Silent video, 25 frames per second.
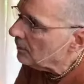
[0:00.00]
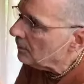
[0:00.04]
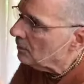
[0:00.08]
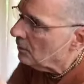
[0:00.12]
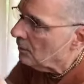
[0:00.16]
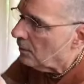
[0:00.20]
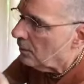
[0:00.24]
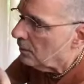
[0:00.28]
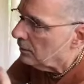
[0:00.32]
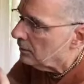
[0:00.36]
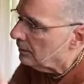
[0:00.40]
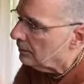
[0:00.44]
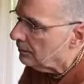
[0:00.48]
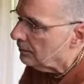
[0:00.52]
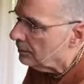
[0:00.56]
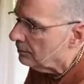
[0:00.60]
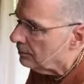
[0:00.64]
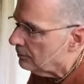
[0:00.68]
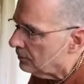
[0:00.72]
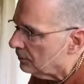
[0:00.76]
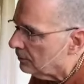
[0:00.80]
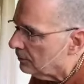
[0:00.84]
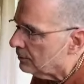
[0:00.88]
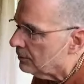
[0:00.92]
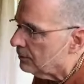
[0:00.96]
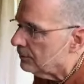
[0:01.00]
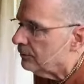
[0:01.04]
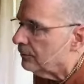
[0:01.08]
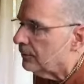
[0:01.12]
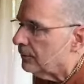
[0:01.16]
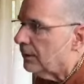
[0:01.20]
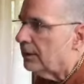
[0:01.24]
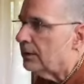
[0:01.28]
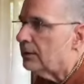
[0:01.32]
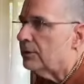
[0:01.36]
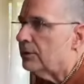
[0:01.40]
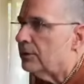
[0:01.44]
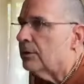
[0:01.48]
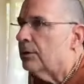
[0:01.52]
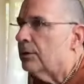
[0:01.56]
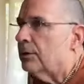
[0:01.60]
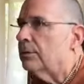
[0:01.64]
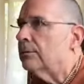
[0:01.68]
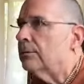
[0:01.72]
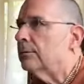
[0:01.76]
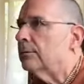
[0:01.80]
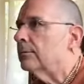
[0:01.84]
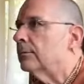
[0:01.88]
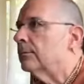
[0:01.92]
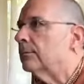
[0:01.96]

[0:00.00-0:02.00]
all under the modes of nature.